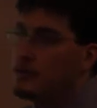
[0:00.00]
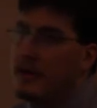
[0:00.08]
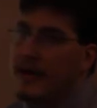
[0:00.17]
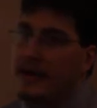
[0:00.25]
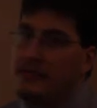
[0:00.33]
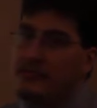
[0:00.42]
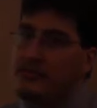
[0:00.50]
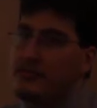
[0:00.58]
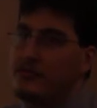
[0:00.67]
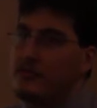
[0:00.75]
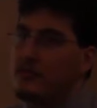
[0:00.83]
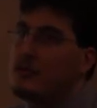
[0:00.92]

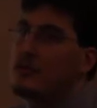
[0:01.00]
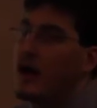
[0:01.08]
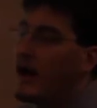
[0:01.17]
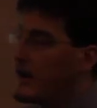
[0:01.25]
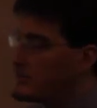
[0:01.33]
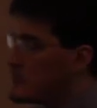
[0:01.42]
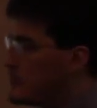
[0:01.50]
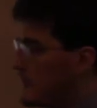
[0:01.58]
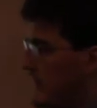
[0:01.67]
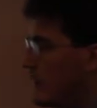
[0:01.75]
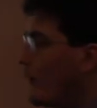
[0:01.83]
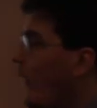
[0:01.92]
plants, hydro
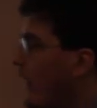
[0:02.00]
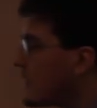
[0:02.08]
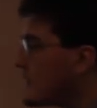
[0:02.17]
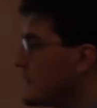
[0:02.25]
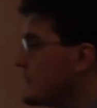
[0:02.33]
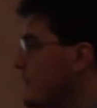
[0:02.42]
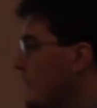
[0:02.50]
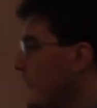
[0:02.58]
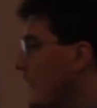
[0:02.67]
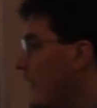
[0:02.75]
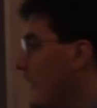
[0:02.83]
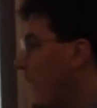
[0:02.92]
being water.
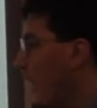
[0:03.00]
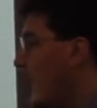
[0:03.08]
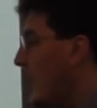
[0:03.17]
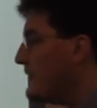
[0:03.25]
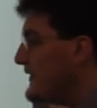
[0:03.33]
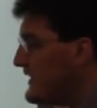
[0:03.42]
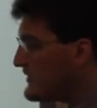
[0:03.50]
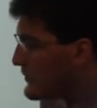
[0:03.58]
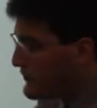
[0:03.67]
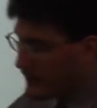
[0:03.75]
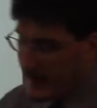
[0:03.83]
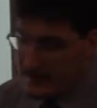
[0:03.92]
Uh, these
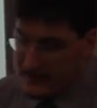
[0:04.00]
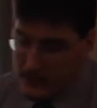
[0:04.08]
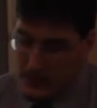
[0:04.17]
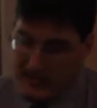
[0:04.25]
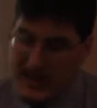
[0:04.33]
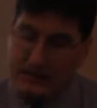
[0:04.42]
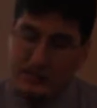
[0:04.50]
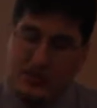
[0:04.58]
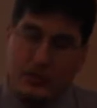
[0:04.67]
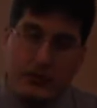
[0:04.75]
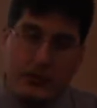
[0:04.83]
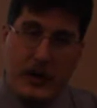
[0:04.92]
are plants that are adapted
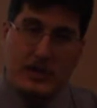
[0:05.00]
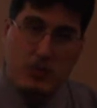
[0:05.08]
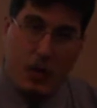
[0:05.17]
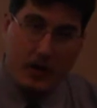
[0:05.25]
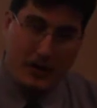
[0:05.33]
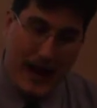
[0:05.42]
to freshwater